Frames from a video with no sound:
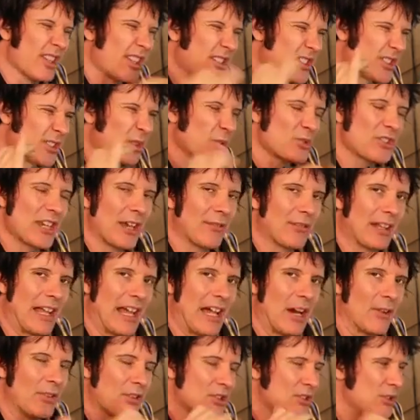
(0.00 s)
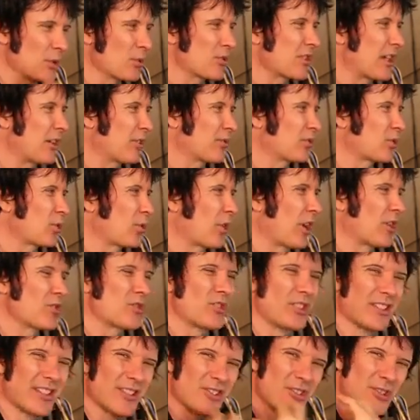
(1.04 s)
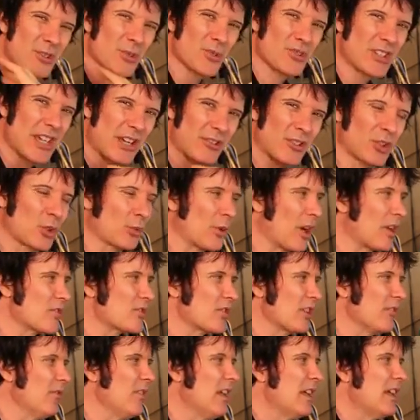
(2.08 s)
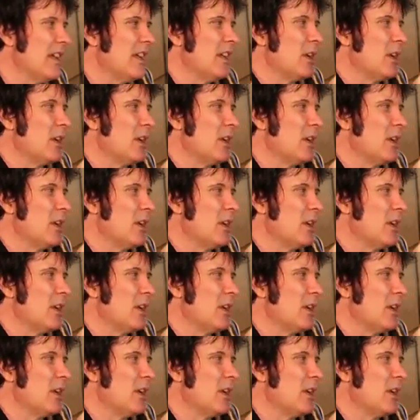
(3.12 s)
They still sound loud, they still sound crunchy, they still sound aggressive,